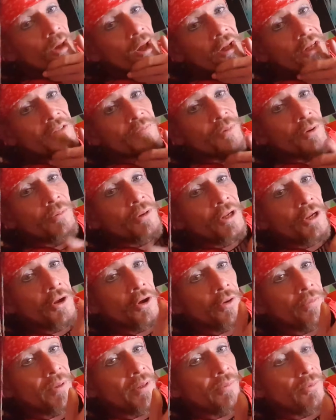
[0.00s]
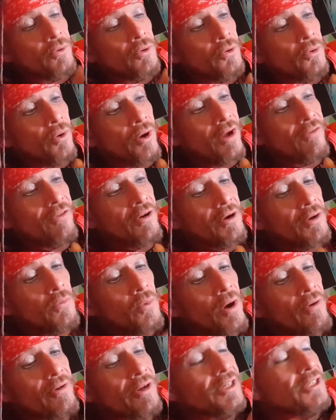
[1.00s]
there's probably a lot of people who are very
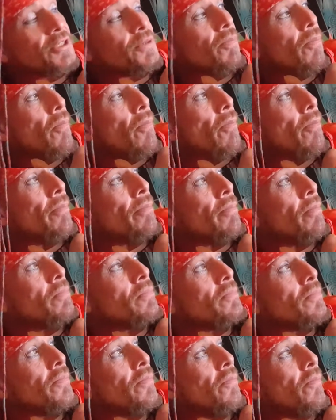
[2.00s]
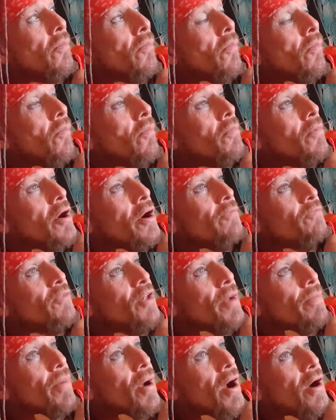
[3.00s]
worried and
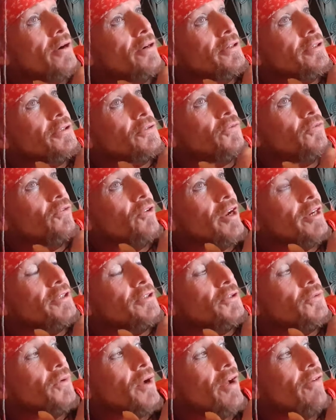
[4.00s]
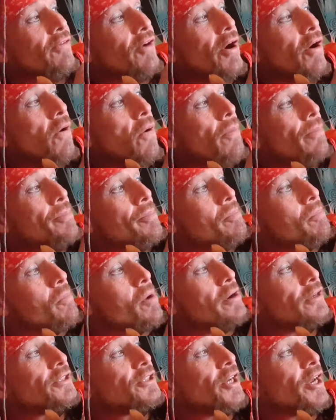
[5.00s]
their partners or friends or whatever
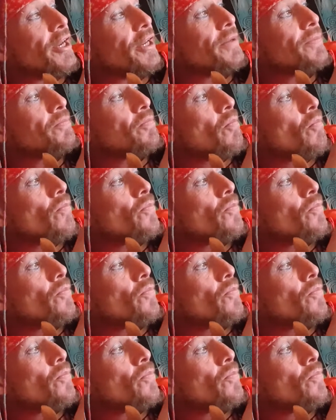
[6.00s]
are saying